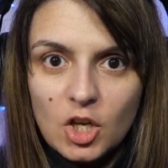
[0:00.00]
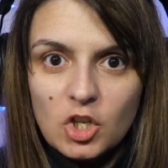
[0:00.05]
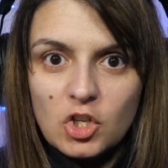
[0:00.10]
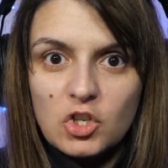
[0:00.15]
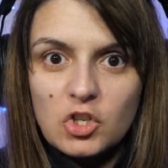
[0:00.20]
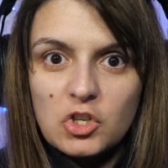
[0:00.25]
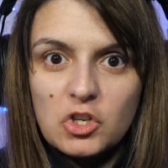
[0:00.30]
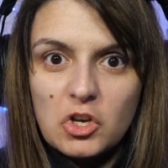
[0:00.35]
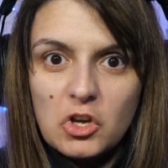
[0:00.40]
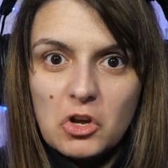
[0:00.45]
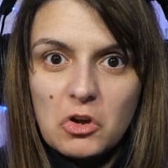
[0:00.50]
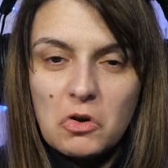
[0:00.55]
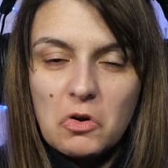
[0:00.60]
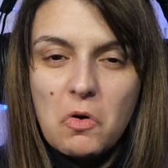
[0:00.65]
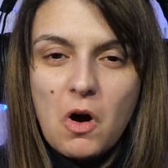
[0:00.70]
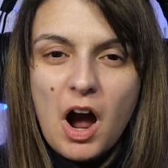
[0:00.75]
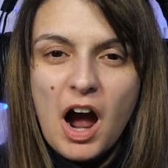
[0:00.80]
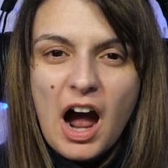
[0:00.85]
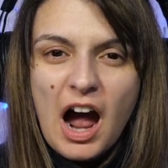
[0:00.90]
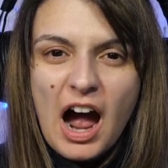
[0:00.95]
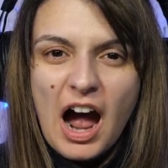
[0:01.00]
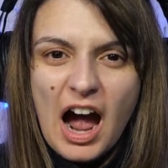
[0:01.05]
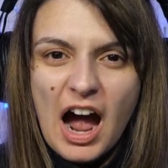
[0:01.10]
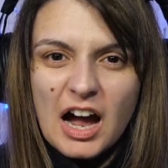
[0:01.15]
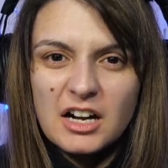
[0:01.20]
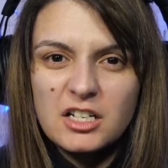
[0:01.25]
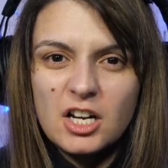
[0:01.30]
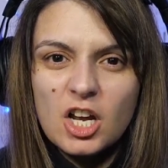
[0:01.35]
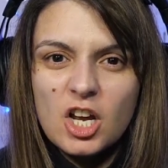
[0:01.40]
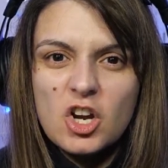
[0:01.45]
You
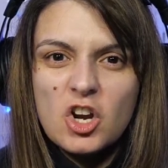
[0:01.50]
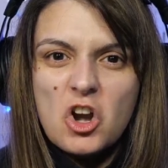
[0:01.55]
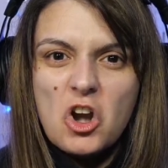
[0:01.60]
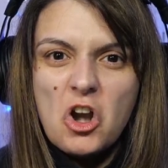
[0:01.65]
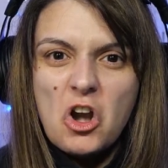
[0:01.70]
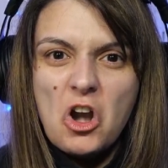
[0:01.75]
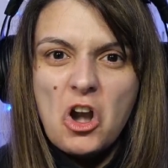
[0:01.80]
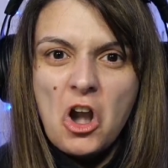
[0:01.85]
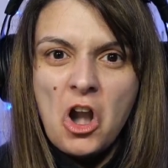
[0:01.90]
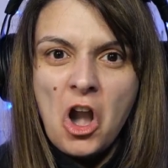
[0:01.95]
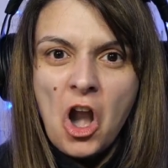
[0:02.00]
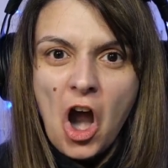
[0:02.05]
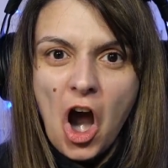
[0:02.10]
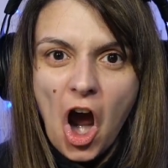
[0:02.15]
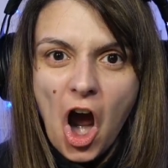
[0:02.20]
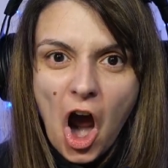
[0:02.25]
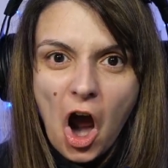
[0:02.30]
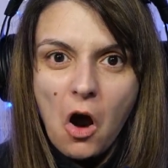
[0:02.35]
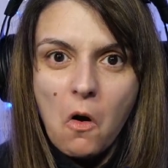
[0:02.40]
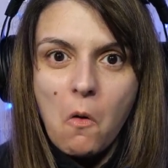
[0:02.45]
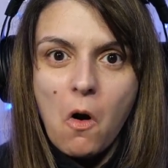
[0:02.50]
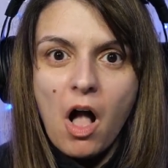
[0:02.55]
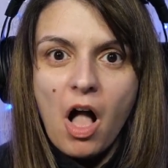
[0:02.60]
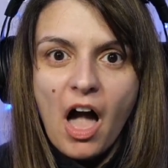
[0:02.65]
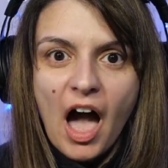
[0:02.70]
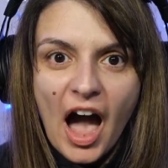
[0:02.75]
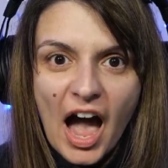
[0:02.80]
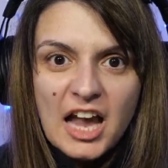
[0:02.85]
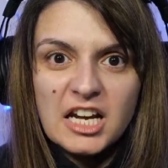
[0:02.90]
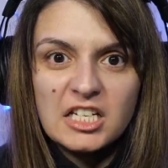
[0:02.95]
had no
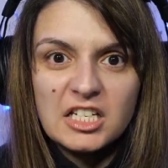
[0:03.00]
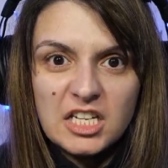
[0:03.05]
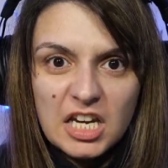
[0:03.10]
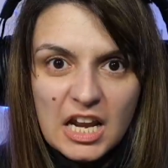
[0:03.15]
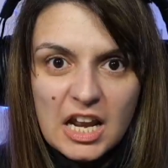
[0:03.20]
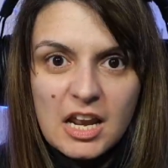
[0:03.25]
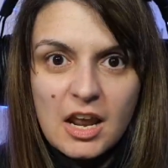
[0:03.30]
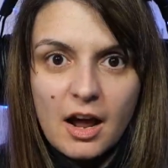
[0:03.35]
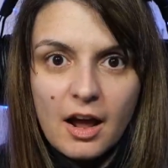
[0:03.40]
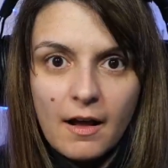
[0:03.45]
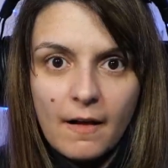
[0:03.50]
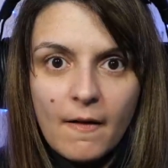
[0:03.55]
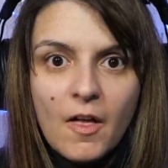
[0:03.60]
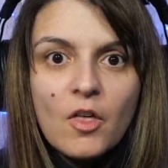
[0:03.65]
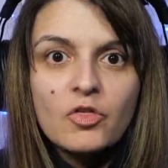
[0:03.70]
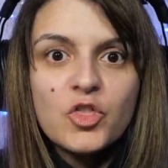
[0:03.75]
idea